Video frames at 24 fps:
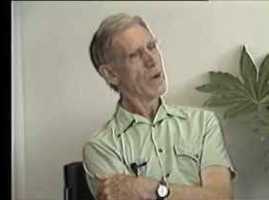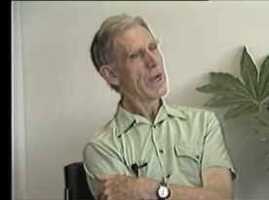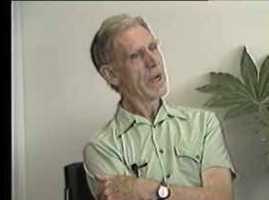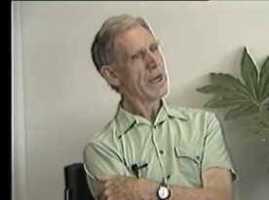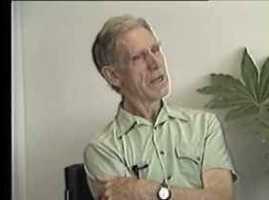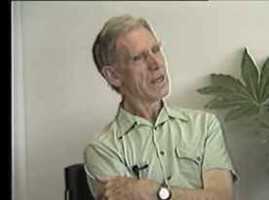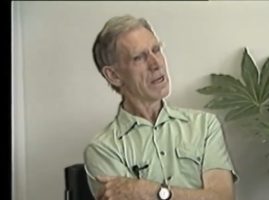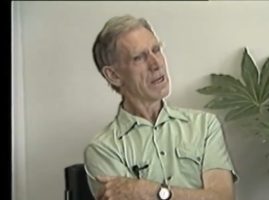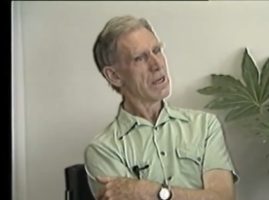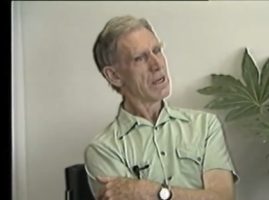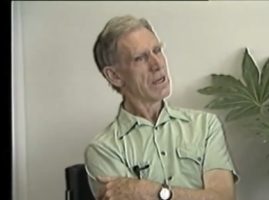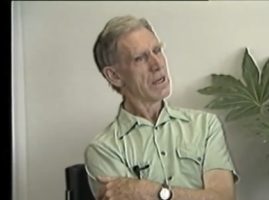
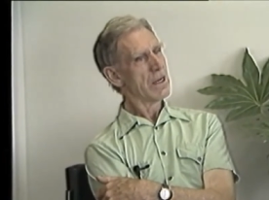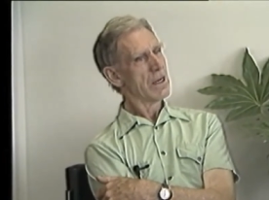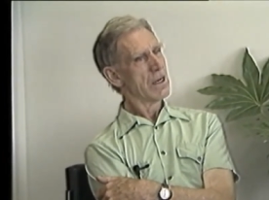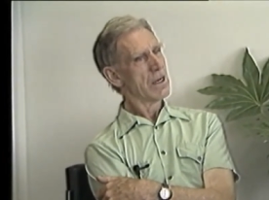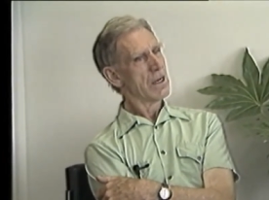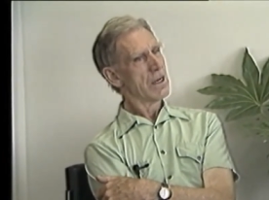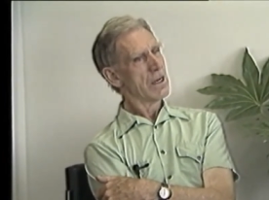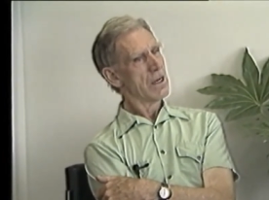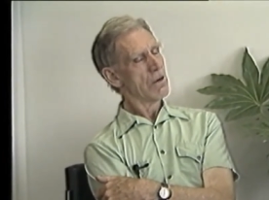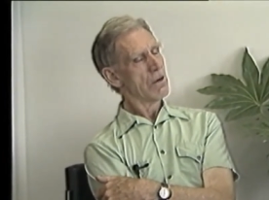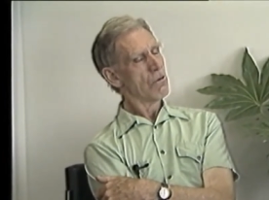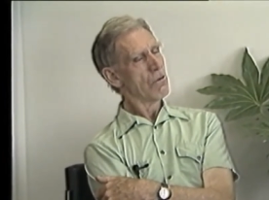when,
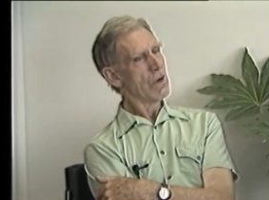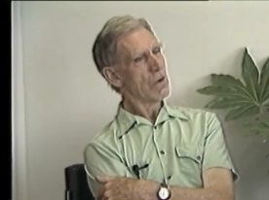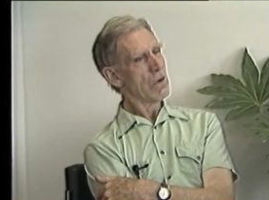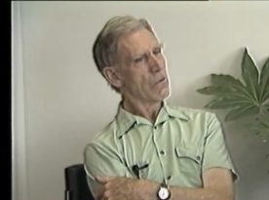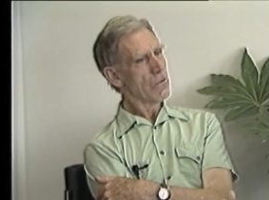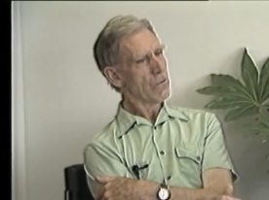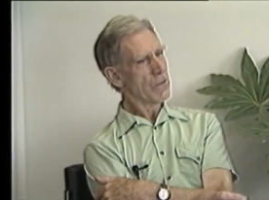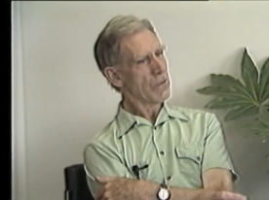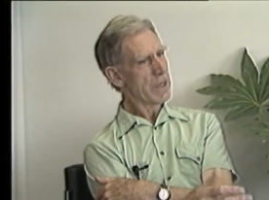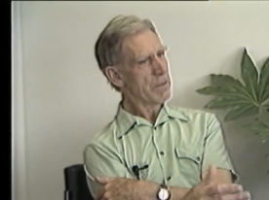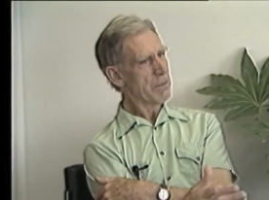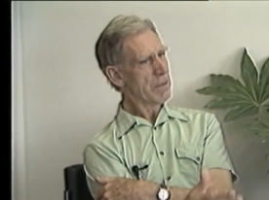well,
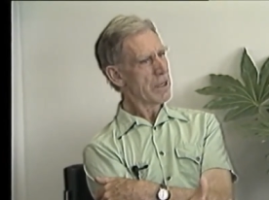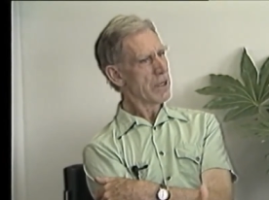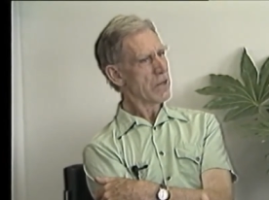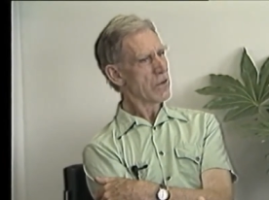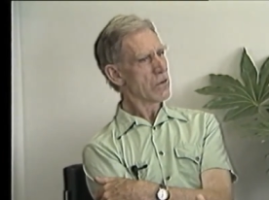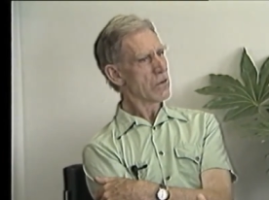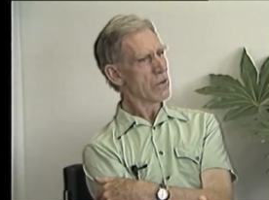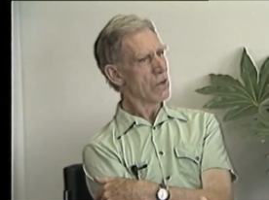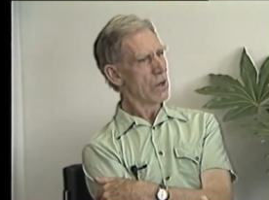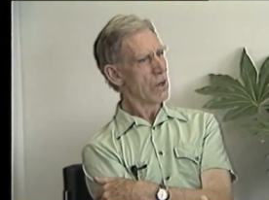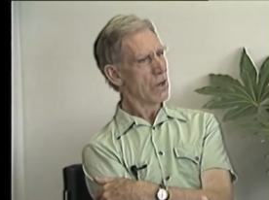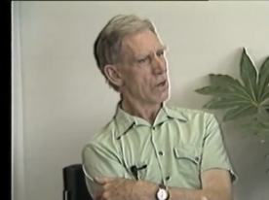Freeman had
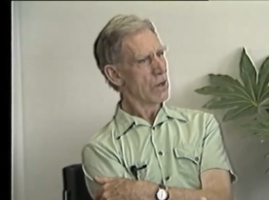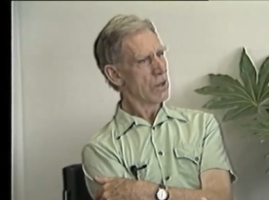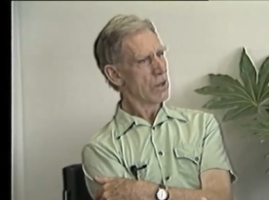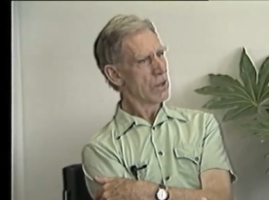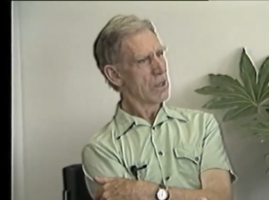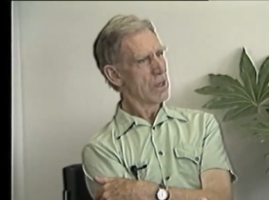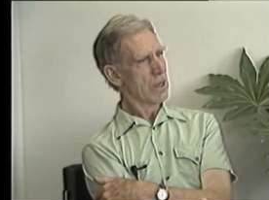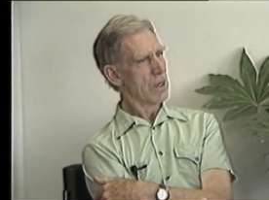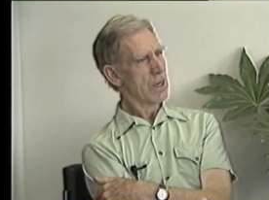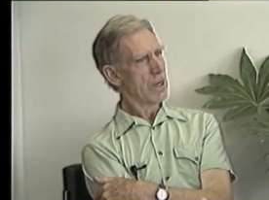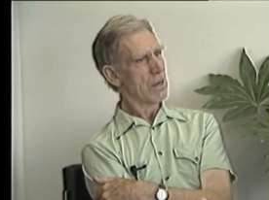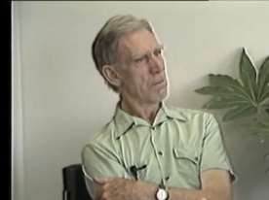gone
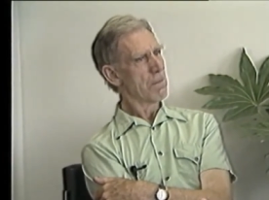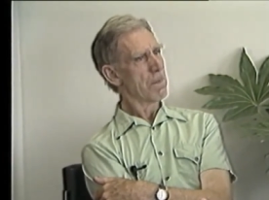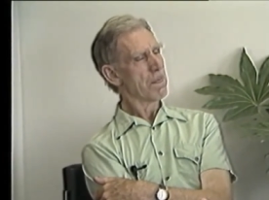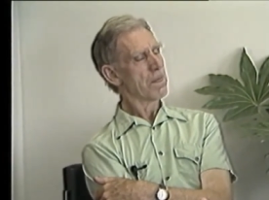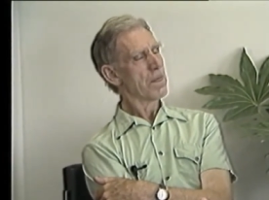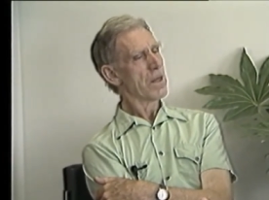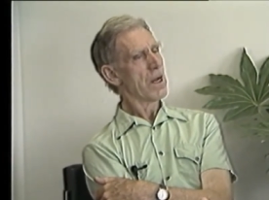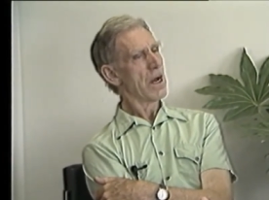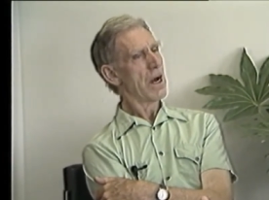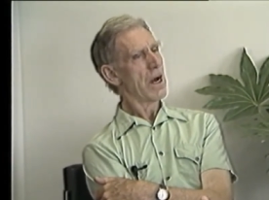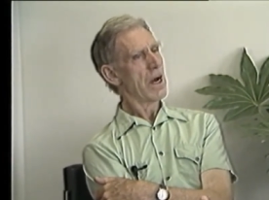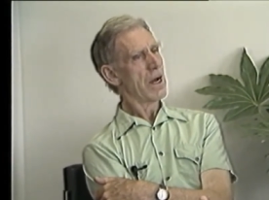and
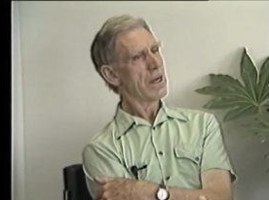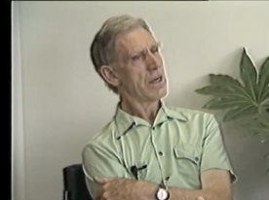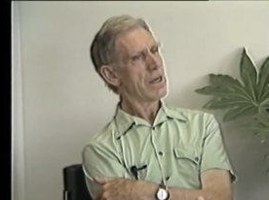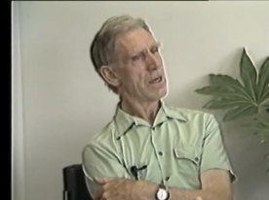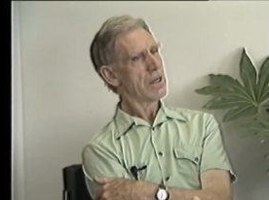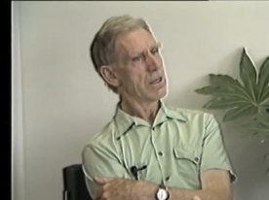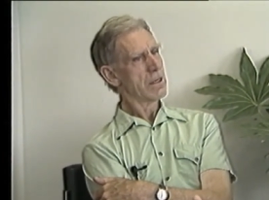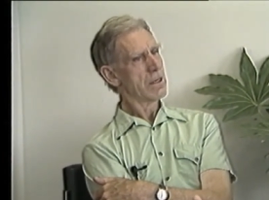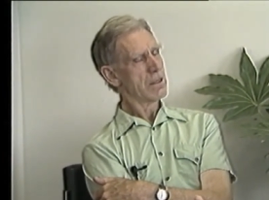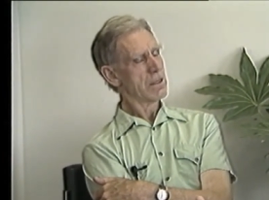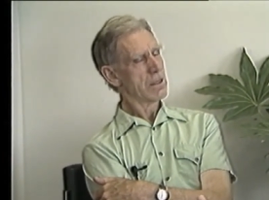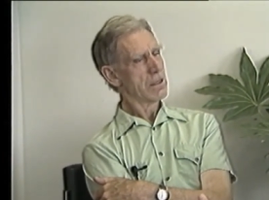I
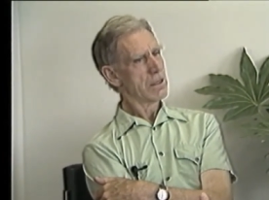had